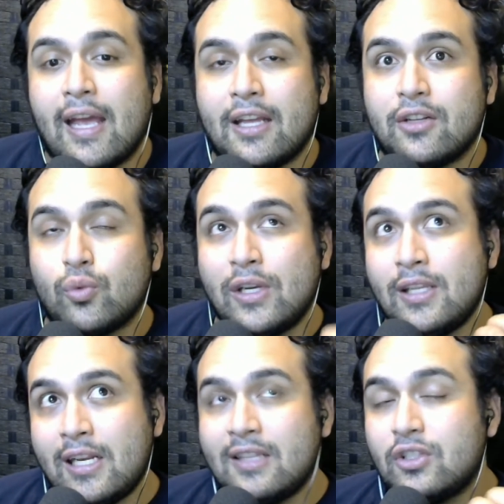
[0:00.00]
And we
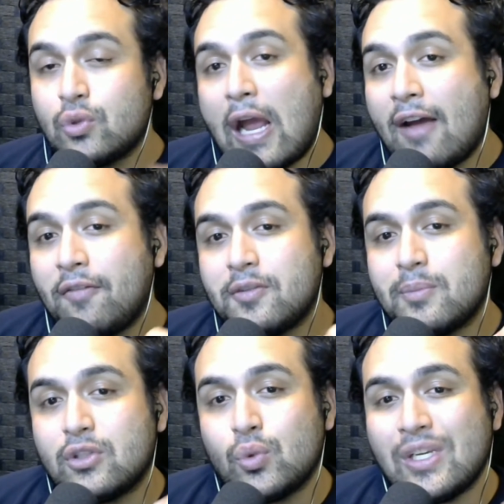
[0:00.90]
needed to draft
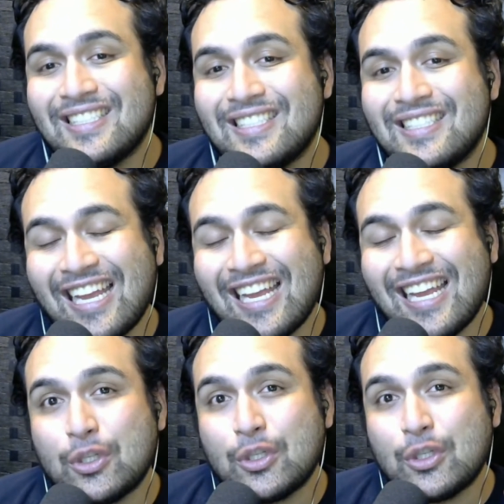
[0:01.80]
between 10
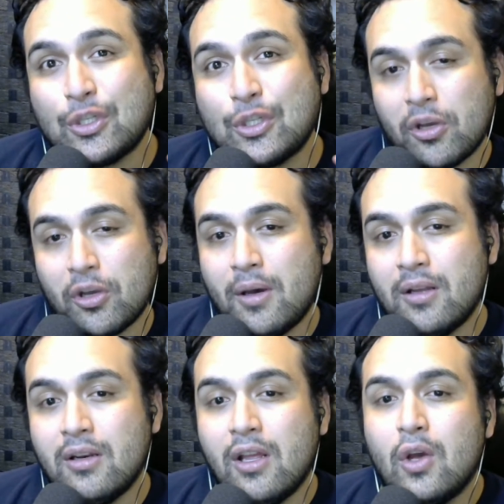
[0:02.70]
and 12
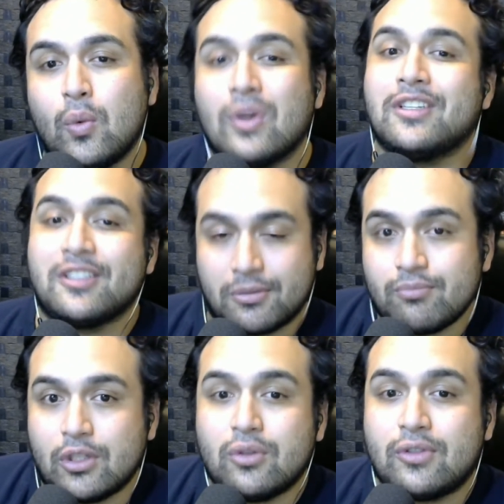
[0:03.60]
Pokemon, which is
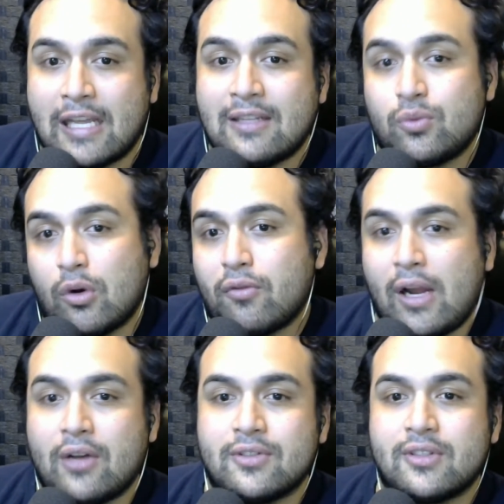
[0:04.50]
10 to 12
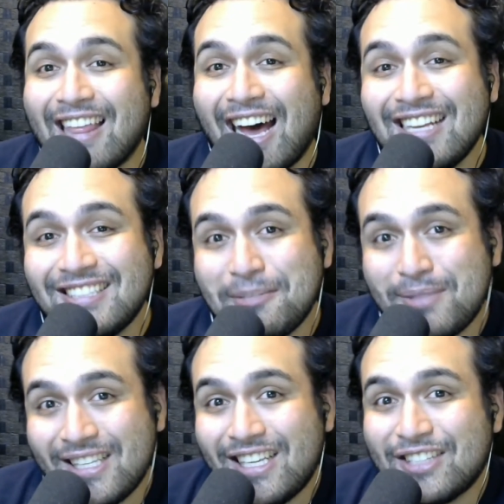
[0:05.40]
rounds. The
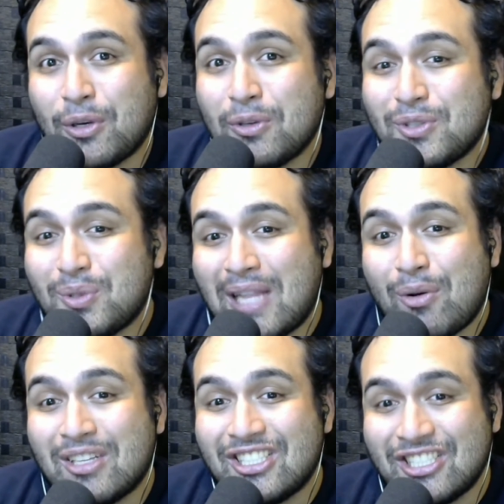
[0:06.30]
I.C.P is also
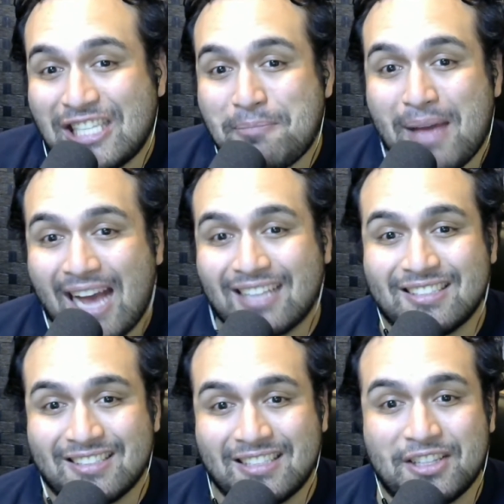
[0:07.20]
allowing
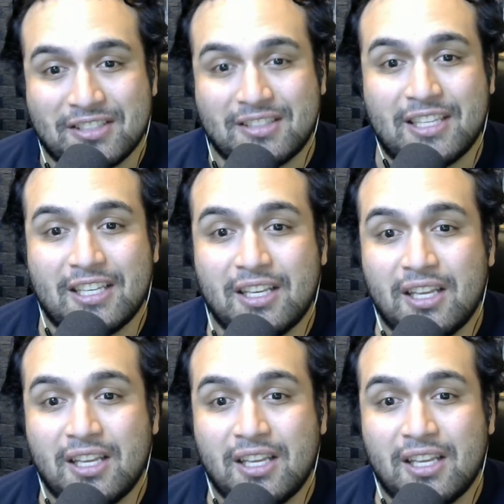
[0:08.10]
G-Maxes in this league.